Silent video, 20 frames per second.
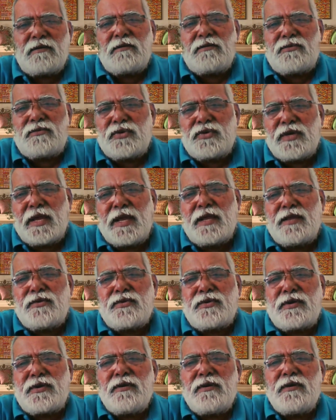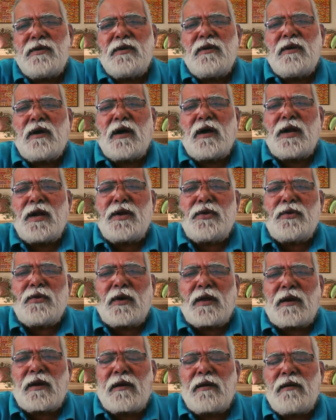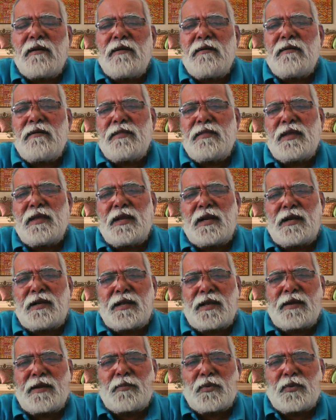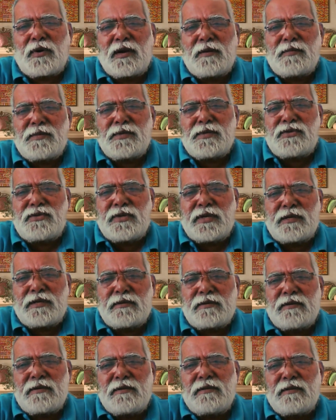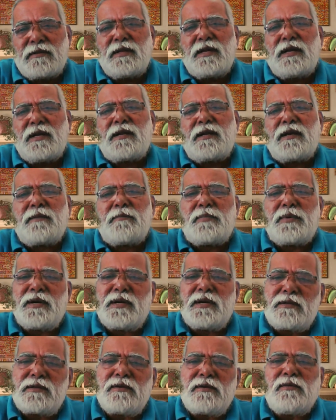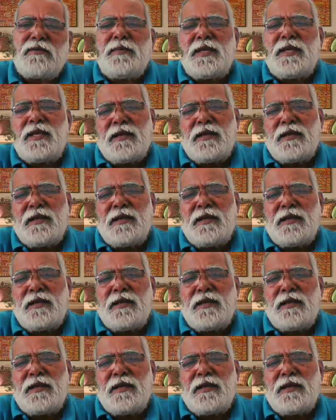changed and the entire program is changed, the entire prediction will be,